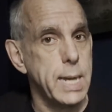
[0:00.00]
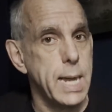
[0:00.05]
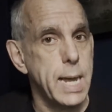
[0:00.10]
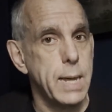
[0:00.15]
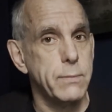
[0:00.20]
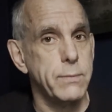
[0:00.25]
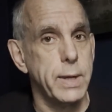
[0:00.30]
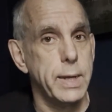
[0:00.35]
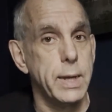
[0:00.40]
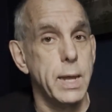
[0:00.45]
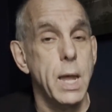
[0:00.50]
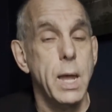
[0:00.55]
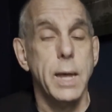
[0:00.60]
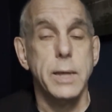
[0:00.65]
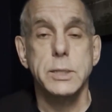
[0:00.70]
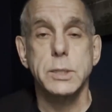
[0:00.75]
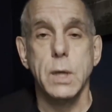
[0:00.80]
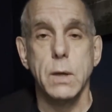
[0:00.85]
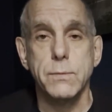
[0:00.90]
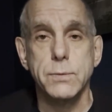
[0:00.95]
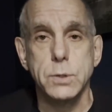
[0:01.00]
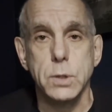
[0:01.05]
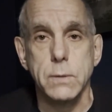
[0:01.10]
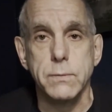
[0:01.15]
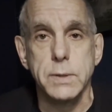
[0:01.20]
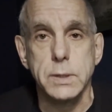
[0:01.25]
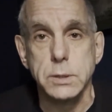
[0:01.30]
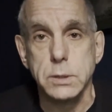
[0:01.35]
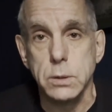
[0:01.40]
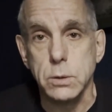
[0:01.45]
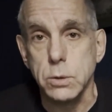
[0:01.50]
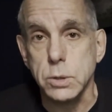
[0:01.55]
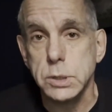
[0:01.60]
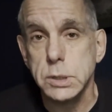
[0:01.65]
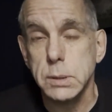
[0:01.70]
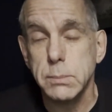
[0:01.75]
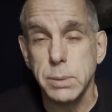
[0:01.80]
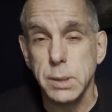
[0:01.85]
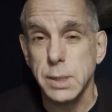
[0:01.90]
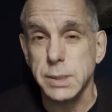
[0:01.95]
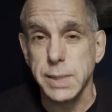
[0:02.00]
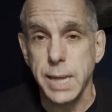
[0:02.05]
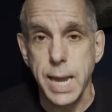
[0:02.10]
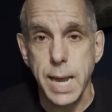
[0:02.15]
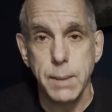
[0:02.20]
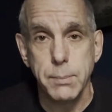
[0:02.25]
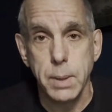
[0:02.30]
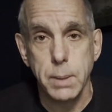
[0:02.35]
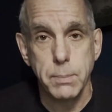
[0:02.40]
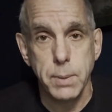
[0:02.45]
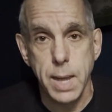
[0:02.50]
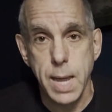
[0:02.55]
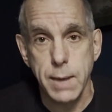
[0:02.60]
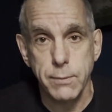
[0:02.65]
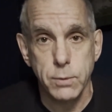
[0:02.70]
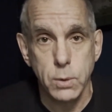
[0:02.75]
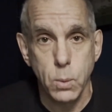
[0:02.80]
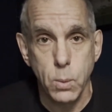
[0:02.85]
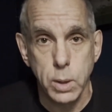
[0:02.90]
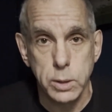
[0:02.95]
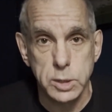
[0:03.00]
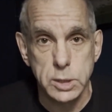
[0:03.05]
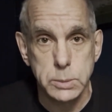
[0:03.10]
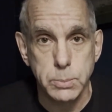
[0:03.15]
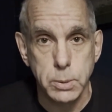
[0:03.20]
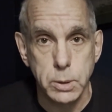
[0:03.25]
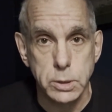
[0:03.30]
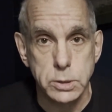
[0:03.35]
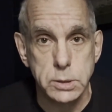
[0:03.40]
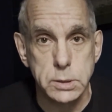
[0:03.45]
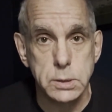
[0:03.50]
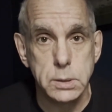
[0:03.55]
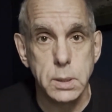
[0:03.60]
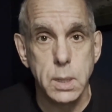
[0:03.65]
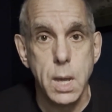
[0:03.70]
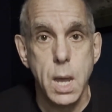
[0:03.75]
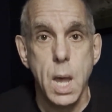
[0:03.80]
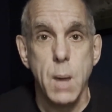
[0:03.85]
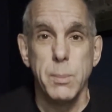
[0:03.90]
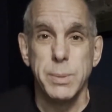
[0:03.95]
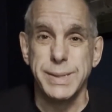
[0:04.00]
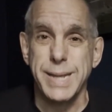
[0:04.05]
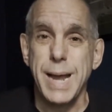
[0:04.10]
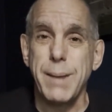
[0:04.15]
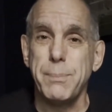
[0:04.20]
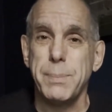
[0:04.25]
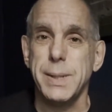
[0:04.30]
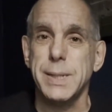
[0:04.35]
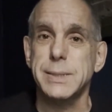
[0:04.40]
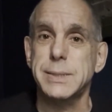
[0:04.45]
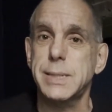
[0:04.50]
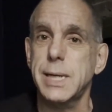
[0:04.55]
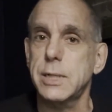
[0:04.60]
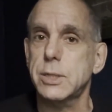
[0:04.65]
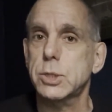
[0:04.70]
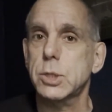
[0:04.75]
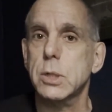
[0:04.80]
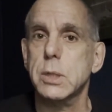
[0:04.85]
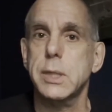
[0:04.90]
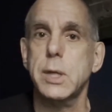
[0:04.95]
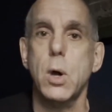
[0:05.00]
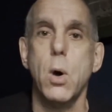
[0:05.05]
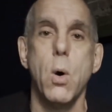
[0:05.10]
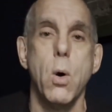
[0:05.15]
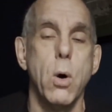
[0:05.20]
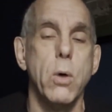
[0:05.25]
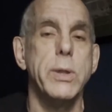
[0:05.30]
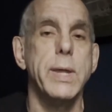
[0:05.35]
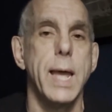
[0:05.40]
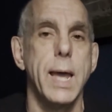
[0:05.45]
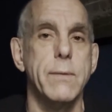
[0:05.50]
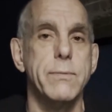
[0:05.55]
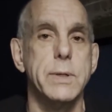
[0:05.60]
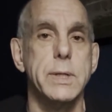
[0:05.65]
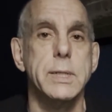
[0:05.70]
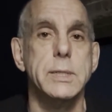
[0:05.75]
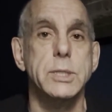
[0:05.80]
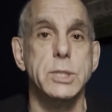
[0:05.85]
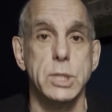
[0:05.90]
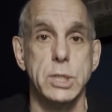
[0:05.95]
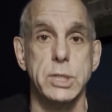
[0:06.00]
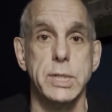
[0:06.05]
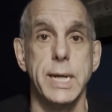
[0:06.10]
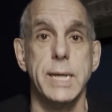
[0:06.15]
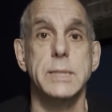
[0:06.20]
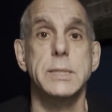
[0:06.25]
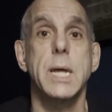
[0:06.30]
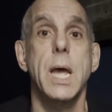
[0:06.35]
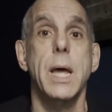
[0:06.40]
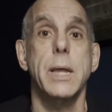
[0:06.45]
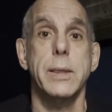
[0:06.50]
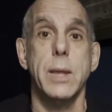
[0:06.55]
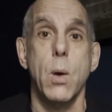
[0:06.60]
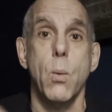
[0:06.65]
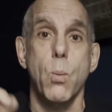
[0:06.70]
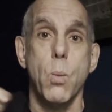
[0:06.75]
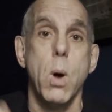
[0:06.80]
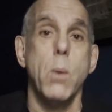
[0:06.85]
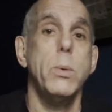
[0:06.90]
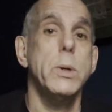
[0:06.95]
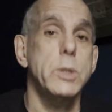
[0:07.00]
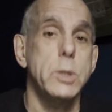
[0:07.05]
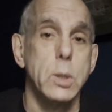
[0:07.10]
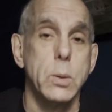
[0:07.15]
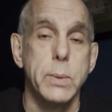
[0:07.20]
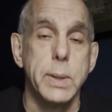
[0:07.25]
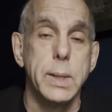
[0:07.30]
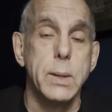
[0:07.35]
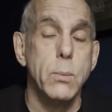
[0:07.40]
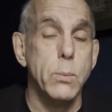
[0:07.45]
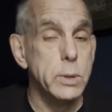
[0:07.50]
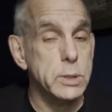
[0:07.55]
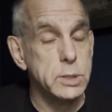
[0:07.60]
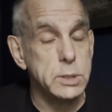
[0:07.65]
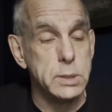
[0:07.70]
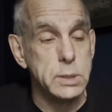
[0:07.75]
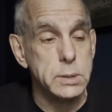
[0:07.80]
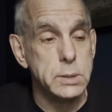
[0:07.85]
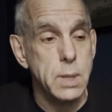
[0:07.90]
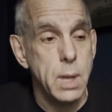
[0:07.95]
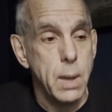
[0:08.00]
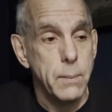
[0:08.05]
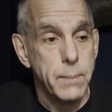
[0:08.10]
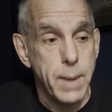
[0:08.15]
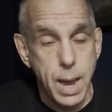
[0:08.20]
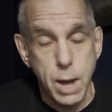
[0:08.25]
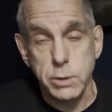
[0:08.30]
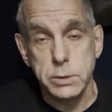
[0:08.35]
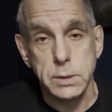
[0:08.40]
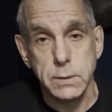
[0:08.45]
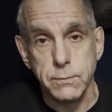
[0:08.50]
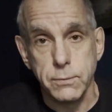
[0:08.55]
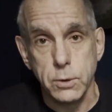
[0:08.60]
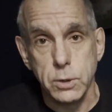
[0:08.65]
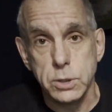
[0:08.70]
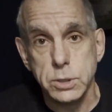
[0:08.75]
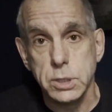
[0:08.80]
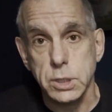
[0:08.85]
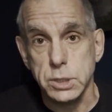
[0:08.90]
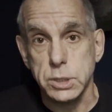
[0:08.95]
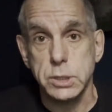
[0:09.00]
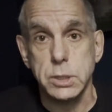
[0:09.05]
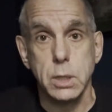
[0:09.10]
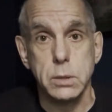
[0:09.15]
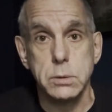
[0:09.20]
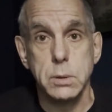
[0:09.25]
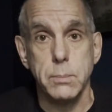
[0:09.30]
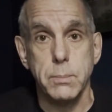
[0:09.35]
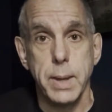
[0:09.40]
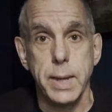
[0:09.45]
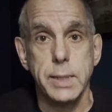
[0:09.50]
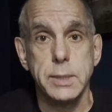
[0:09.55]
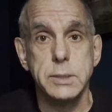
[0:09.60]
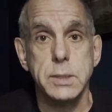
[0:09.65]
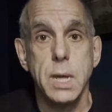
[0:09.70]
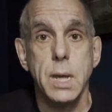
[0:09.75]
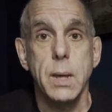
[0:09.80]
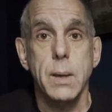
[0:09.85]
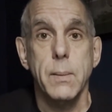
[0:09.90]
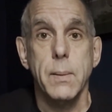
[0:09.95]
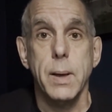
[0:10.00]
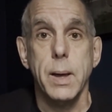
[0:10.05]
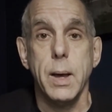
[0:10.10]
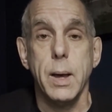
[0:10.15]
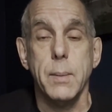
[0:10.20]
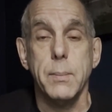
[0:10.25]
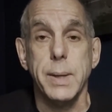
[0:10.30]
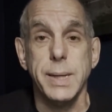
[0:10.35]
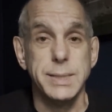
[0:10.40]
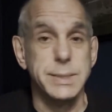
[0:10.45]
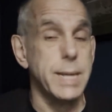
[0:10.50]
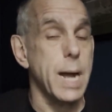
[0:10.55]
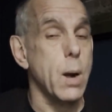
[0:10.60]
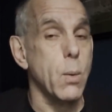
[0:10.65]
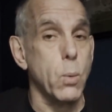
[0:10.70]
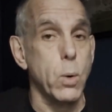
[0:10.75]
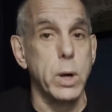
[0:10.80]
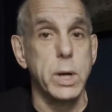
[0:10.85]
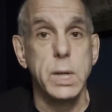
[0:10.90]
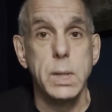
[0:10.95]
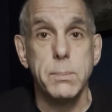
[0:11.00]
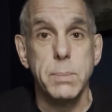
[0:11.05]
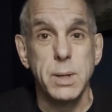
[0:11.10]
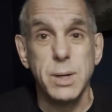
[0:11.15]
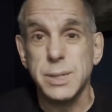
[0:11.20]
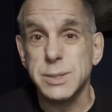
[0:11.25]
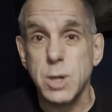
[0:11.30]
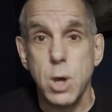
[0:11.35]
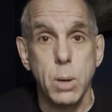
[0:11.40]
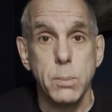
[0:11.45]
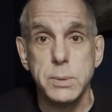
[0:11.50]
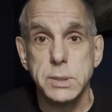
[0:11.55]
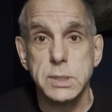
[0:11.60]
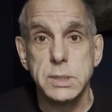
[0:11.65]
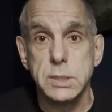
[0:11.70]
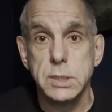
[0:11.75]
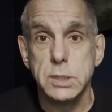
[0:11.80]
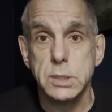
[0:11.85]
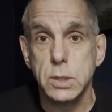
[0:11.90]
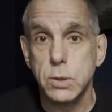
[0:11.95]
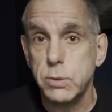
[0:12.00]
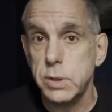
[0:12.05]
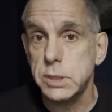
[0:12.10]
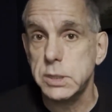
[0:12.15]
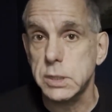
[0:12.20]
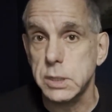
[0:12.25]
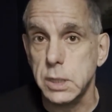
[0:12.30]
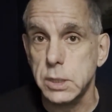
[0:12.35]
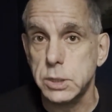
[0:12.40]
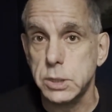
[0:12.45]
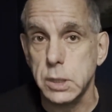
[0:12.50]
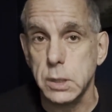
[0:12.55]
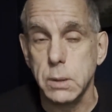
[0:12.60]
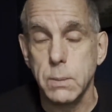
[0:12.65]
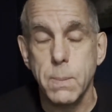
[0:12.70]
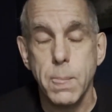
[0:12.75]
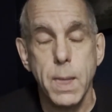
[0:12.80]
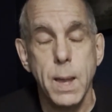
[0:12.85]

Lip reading: have a self-serving solution because I am a behavioral wellness person. But that being said, certainly all the evidence suggests that what we're doing, which is housing first and shelter-based, is not working because homelessness is increasing each year.